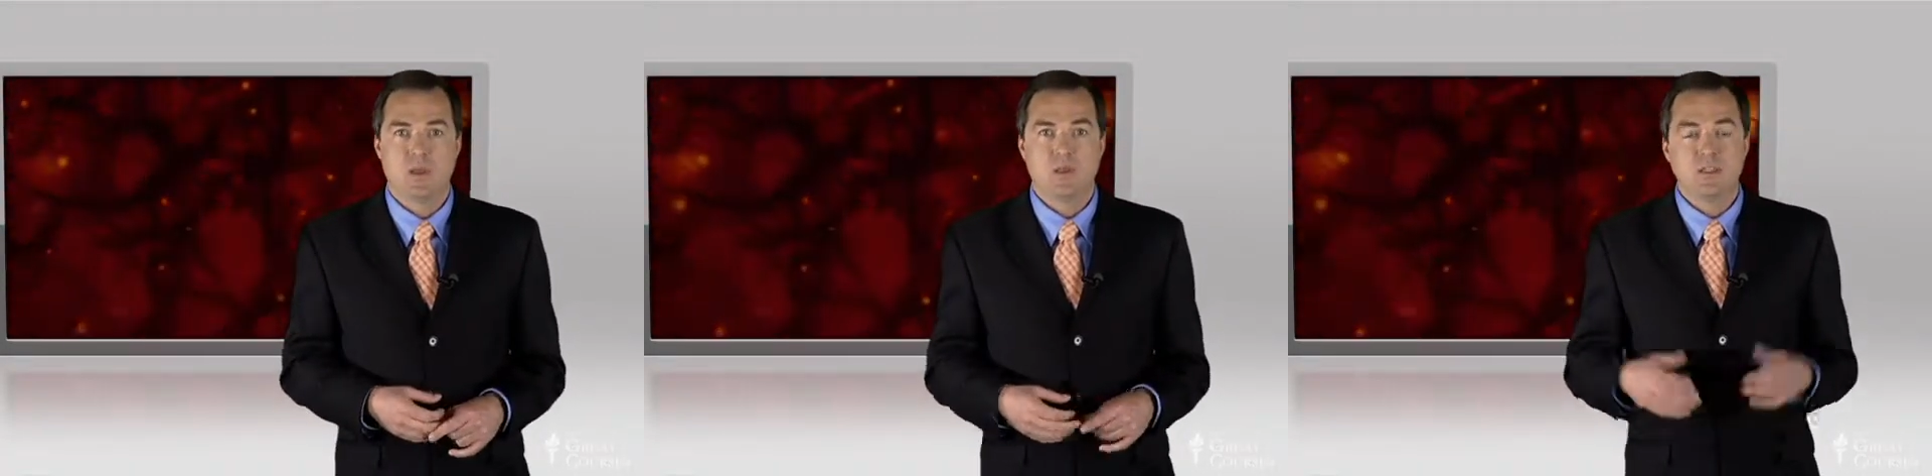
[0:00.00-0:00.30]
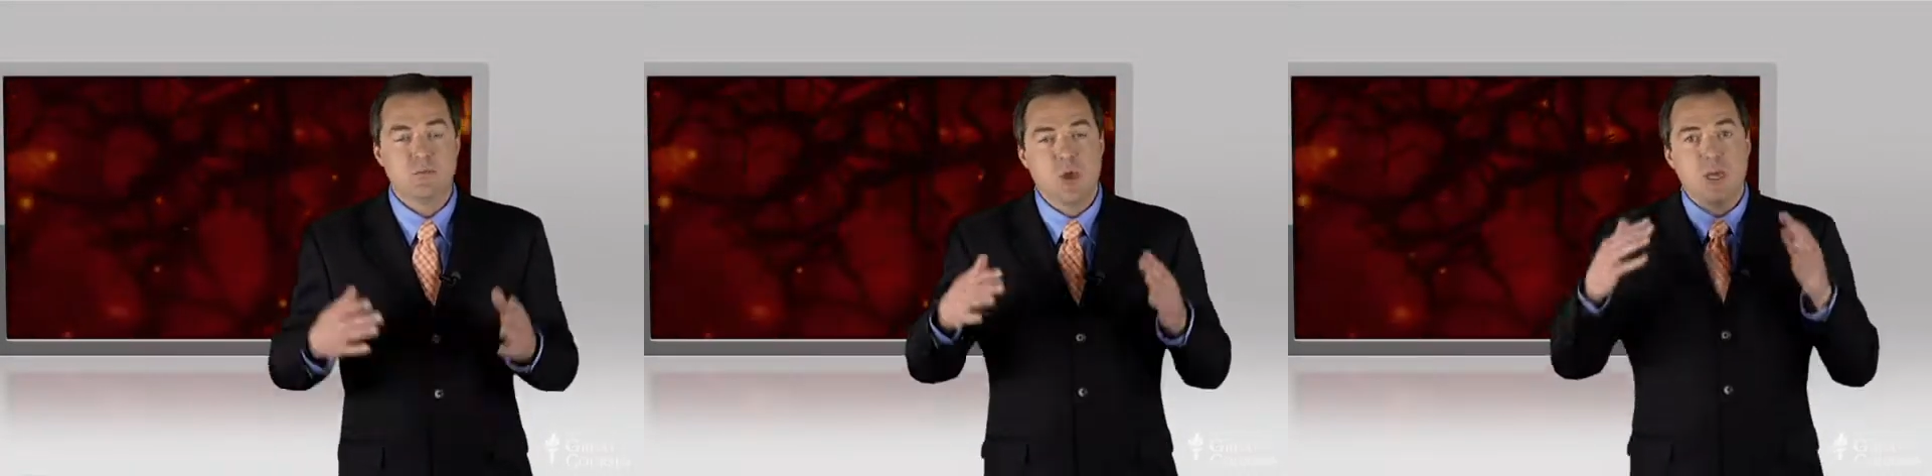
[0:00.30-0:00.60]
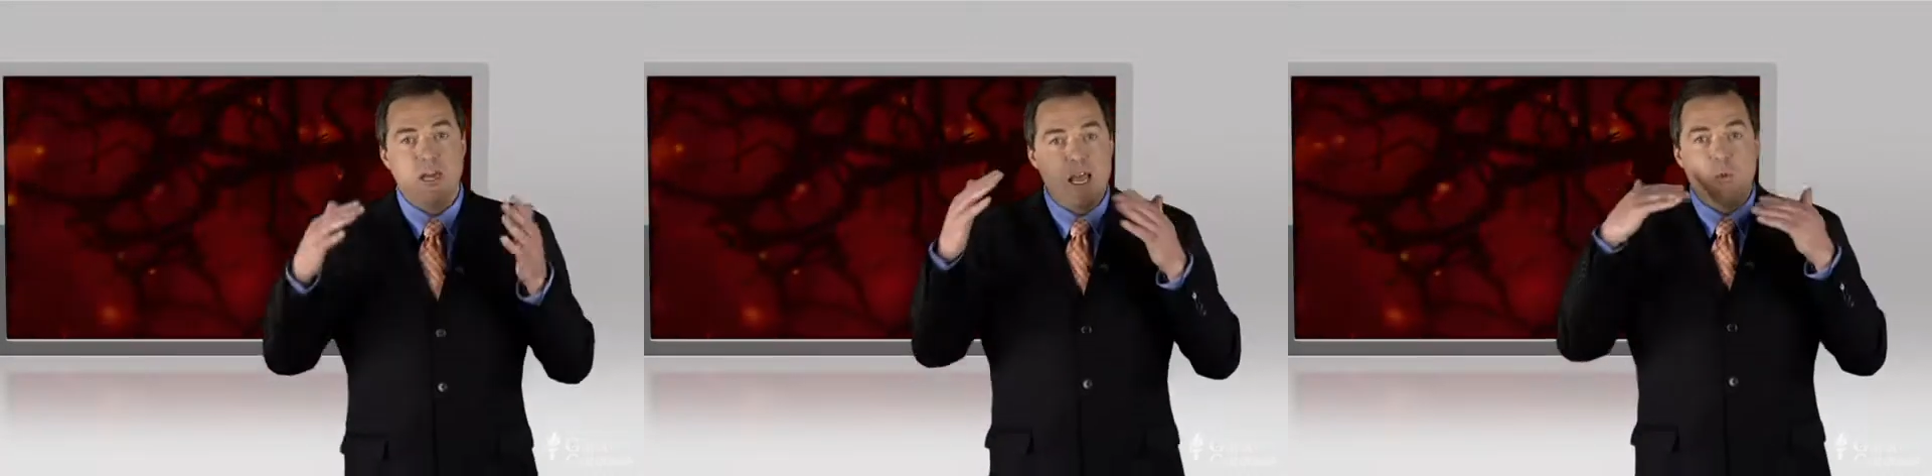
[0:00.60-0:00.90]
This
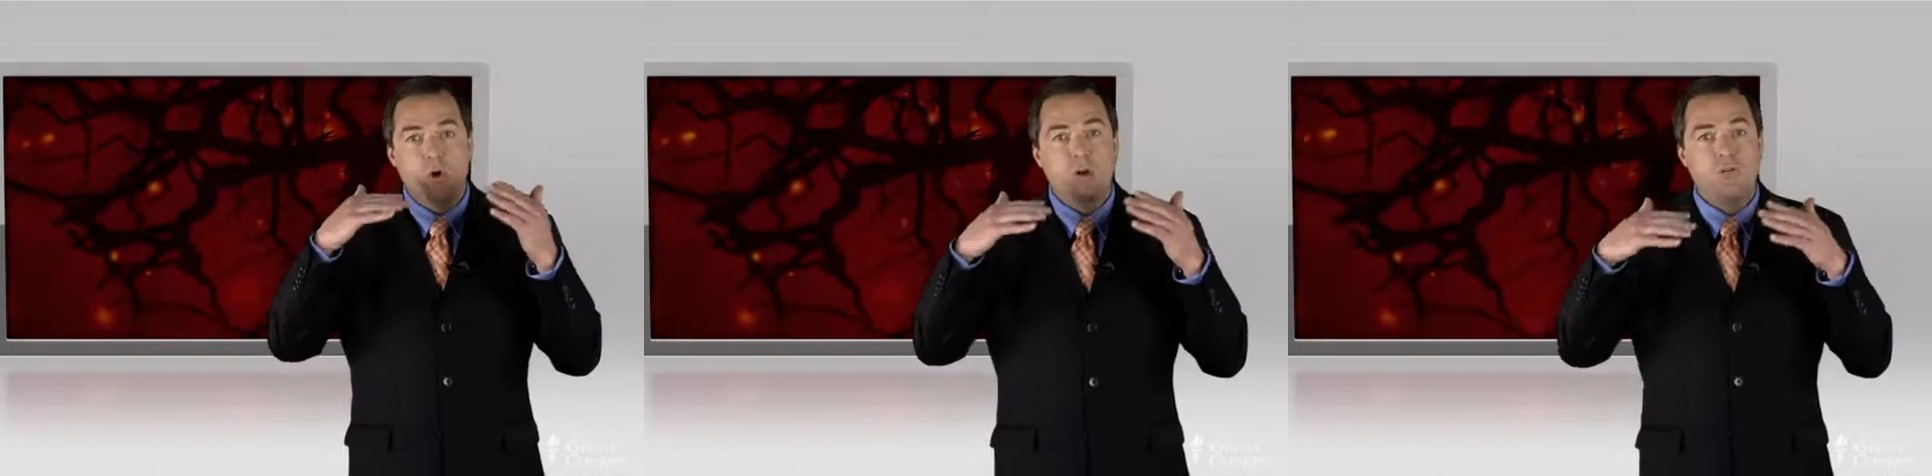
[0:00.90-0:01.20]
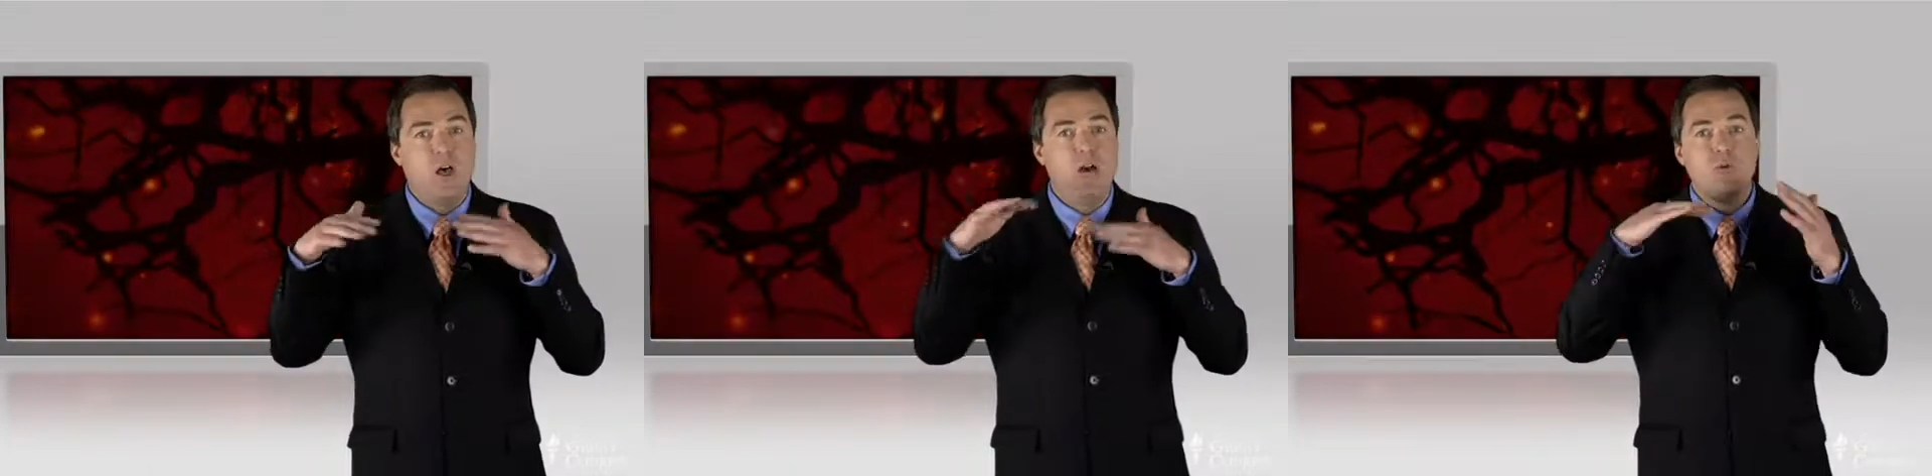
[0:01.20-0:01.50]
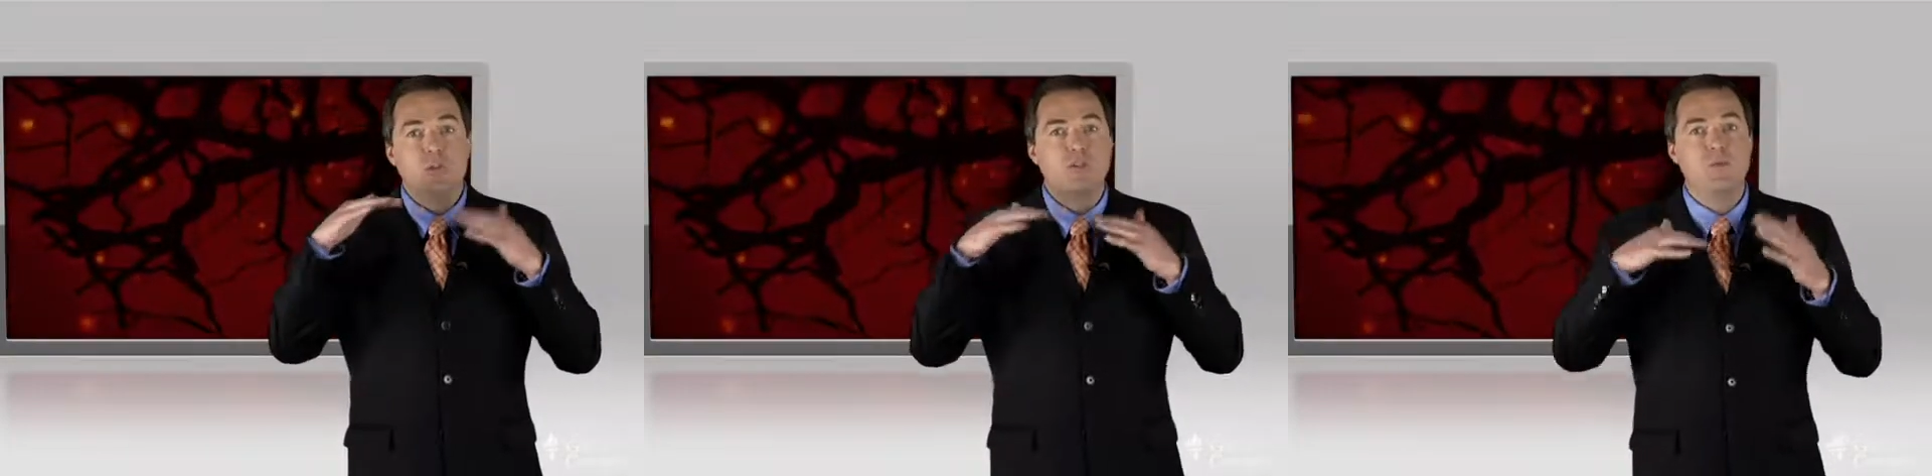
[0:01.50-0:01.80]
network of
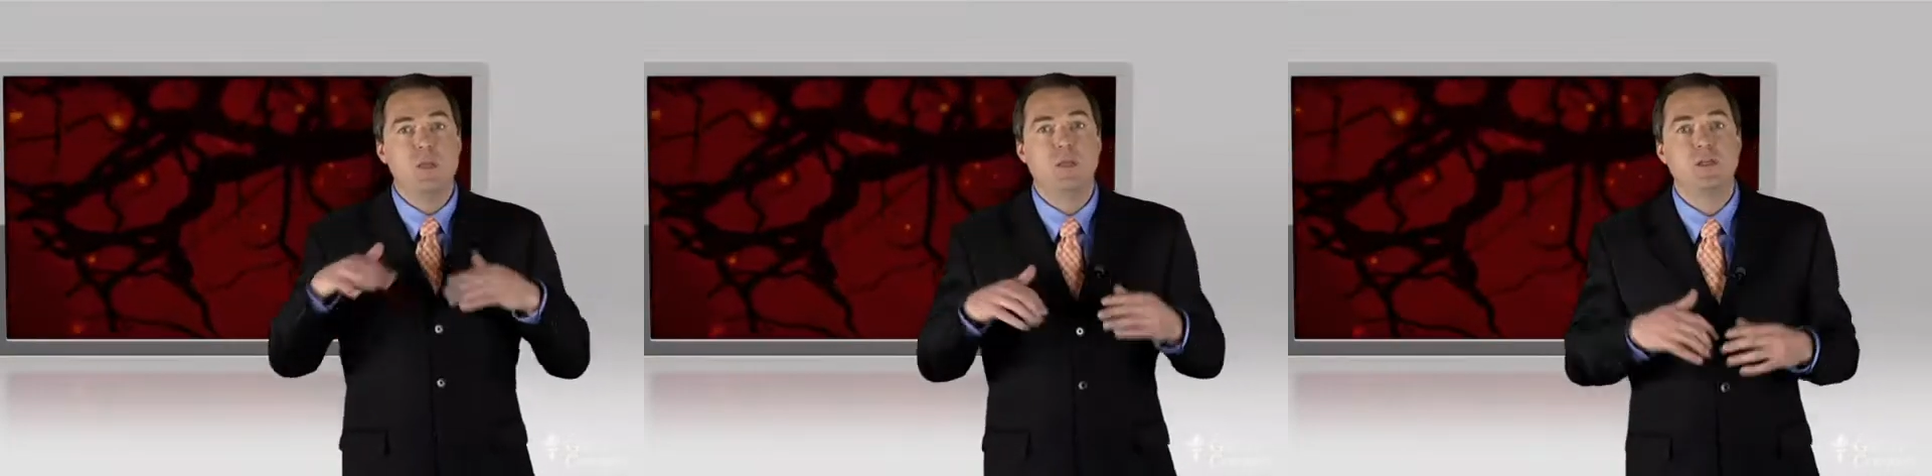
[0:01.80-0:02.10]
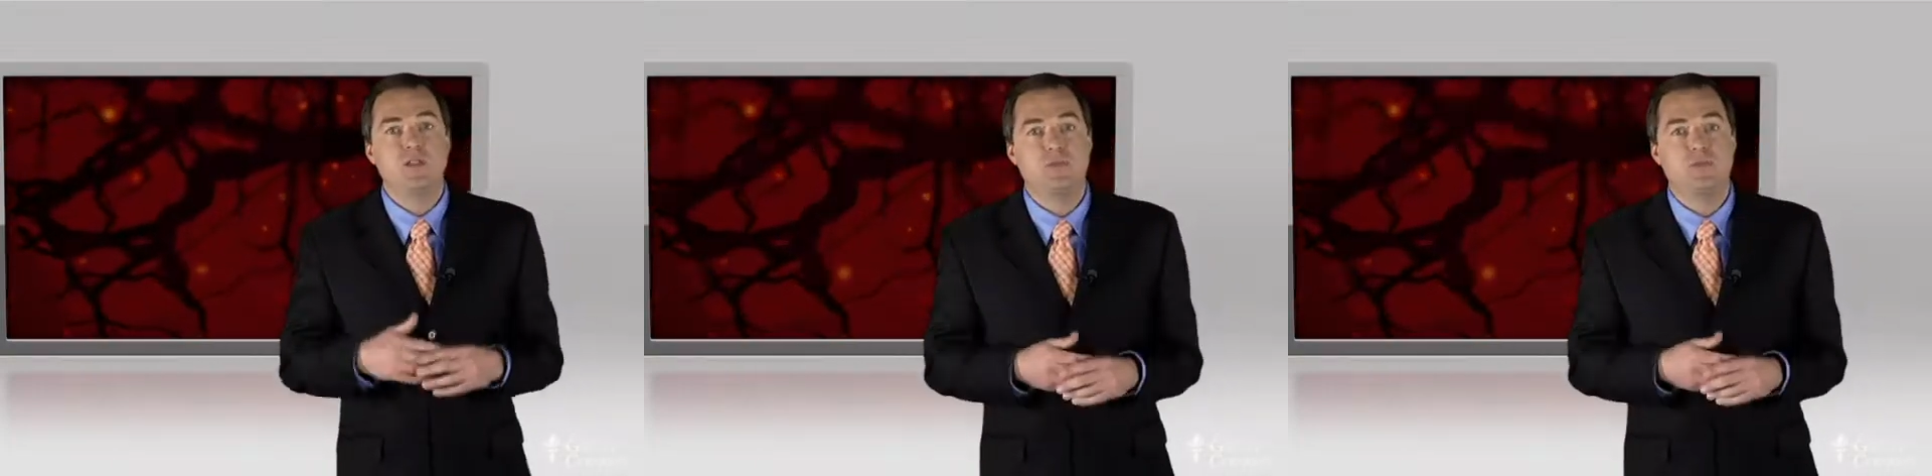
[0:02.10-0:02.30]
hundreds of millions